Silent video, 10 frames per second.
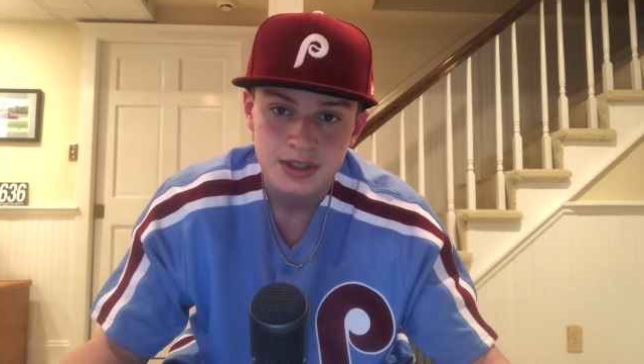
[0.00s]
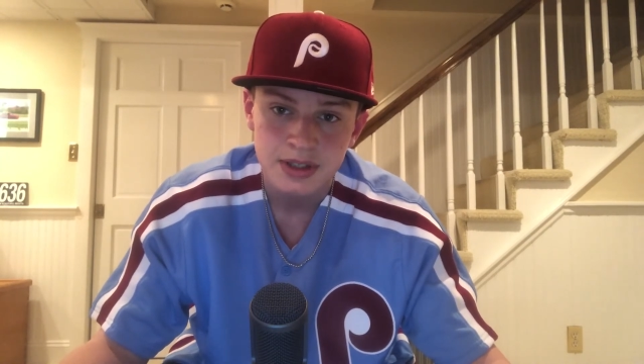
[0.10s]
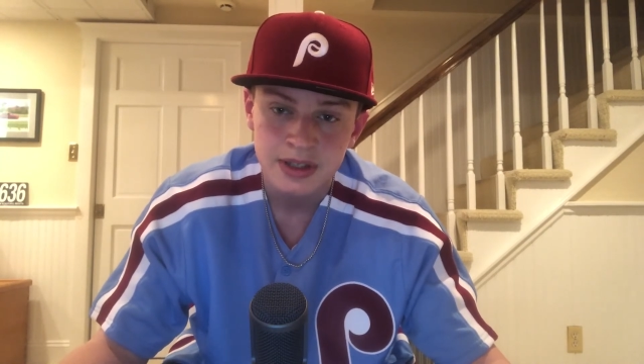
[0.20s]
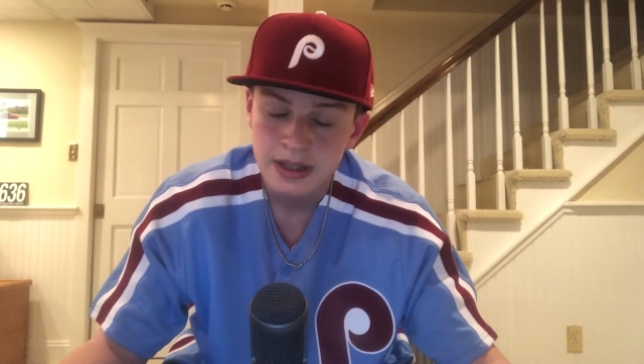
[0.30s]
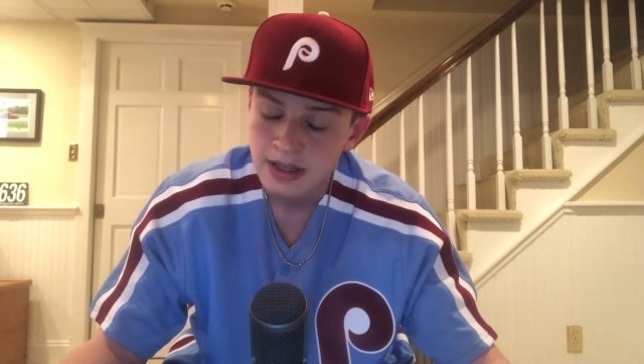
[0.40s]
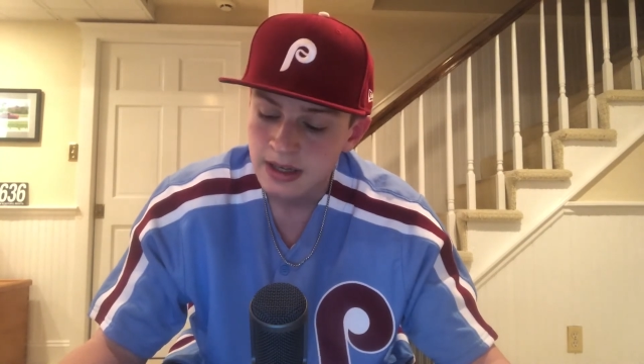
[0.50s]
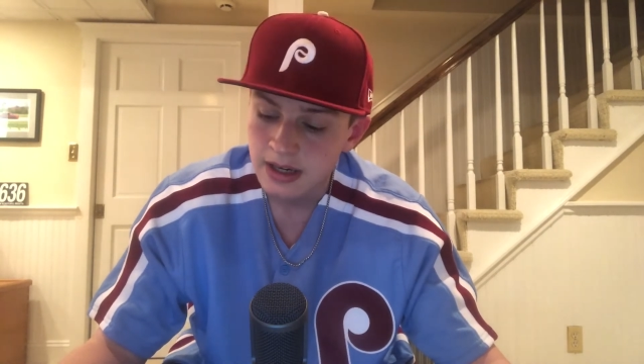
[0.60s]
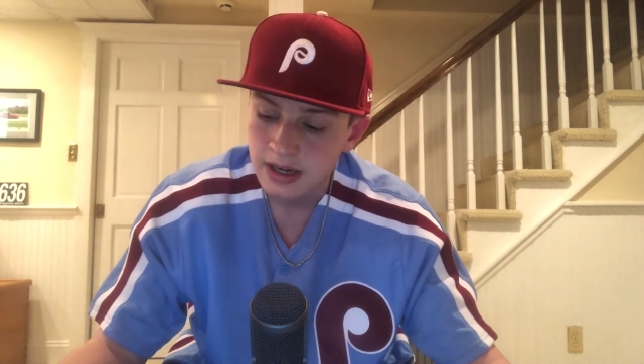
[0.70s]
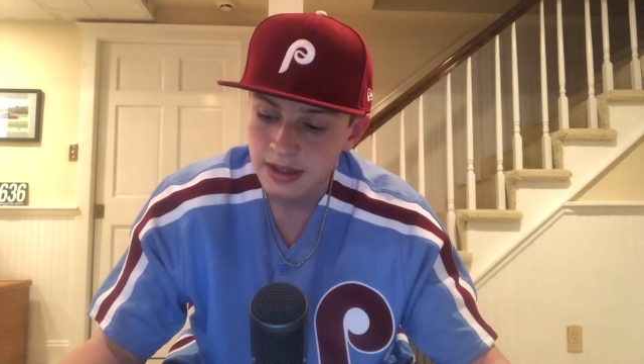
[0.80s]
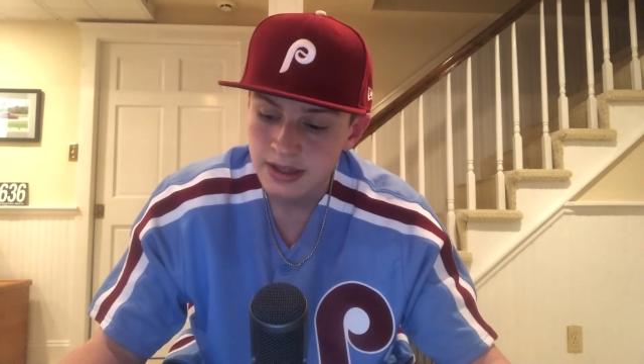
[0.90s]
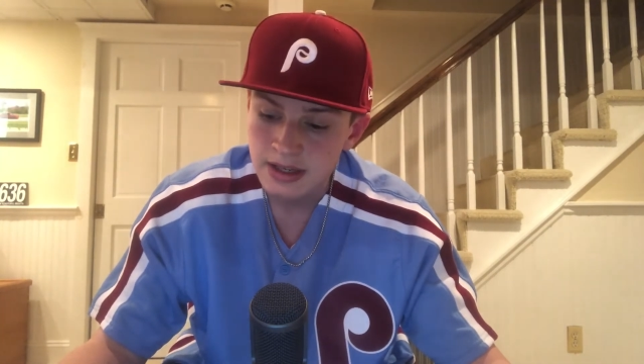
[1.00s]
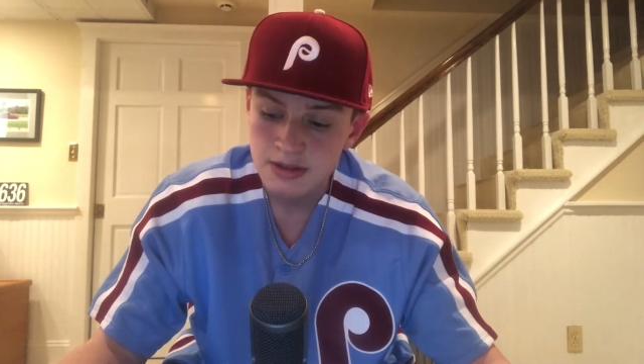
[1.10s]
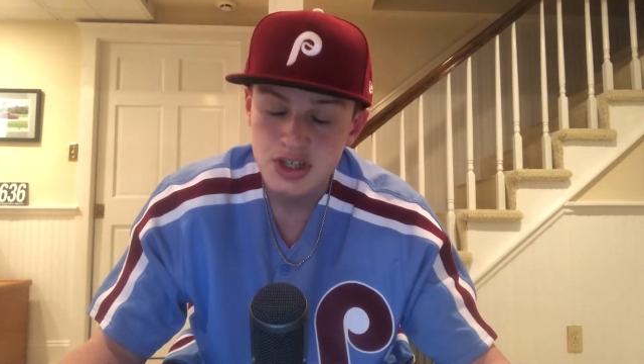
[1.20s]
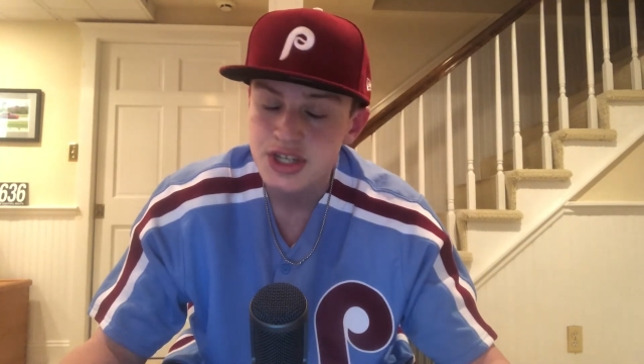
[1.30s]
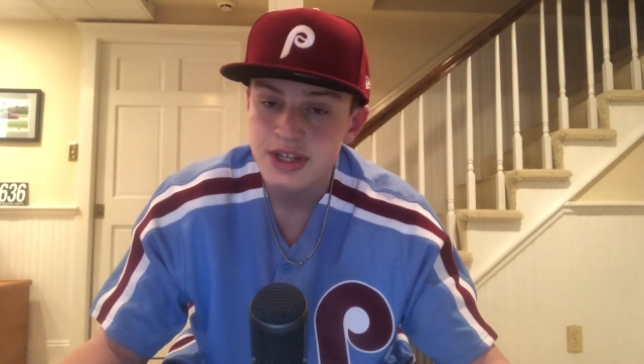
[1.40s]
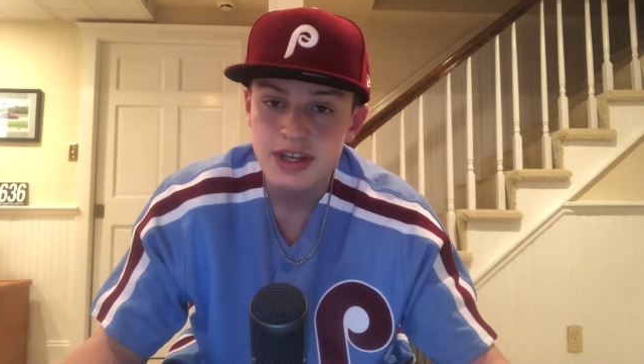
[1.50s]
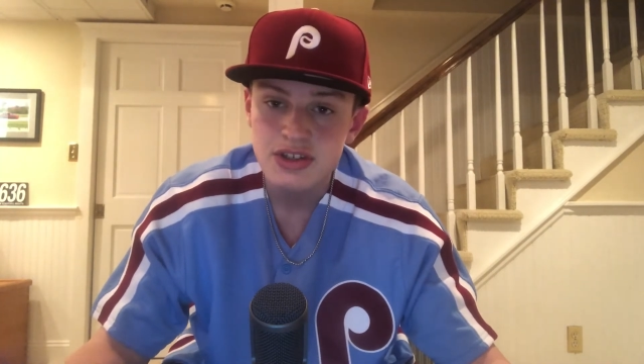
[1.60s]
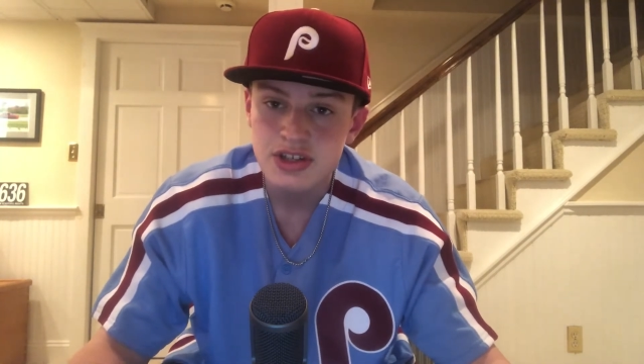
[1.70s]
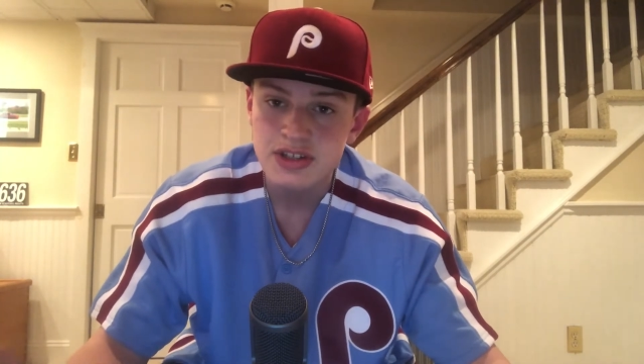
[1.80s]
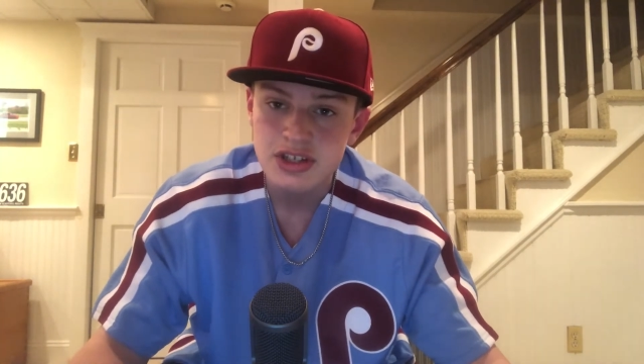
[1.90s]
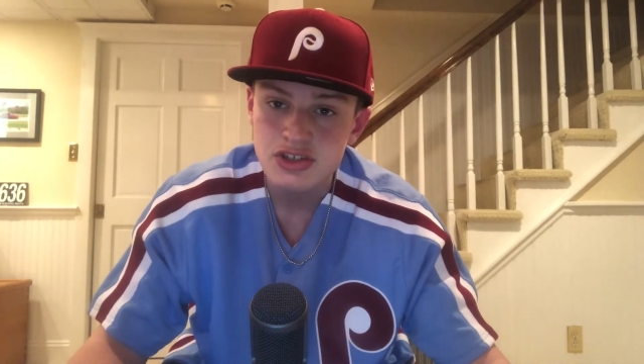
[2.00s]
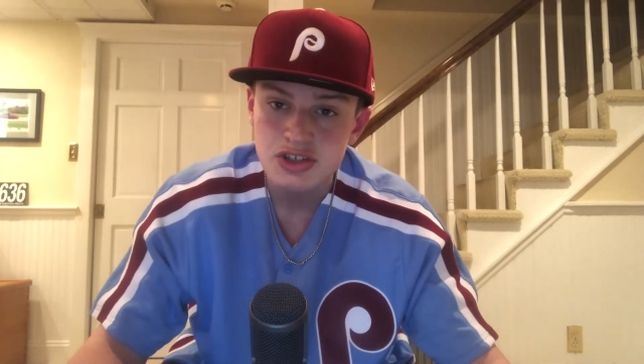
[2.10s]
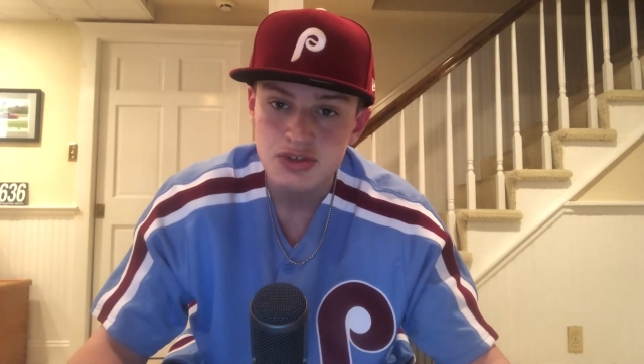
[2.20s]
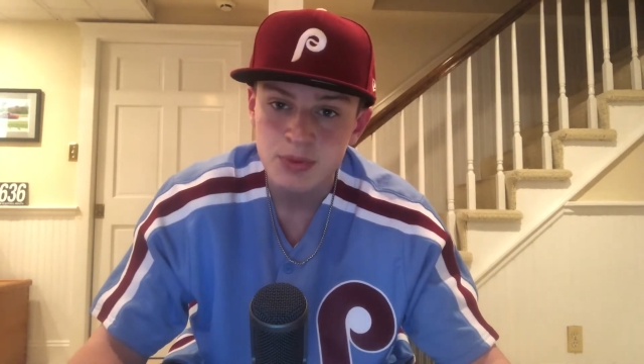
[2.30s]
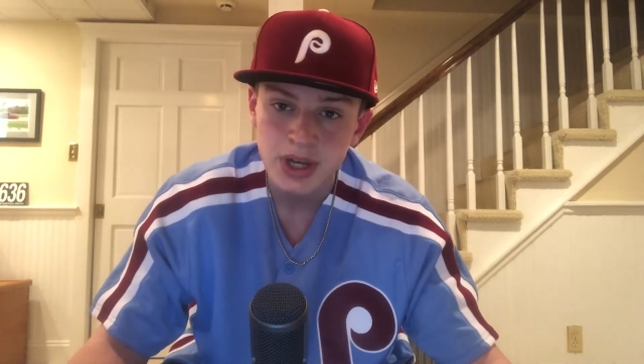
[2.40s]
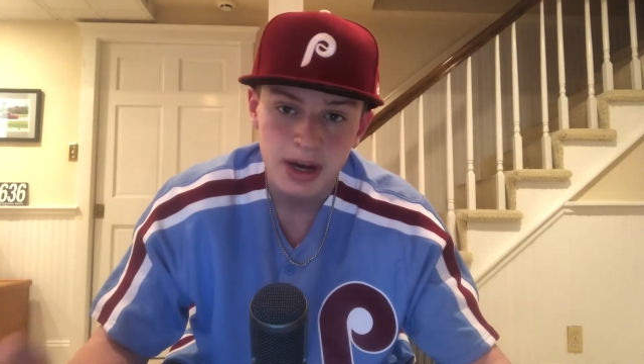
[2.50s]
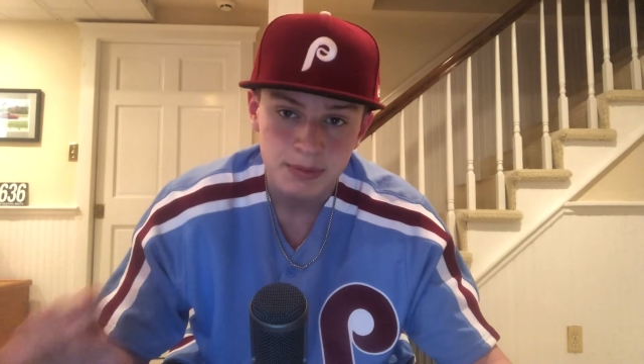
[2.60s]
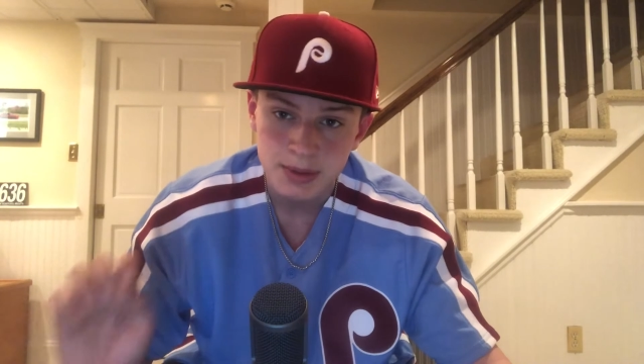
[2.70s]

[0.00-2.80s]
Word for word: And uh, he just, he this just went out.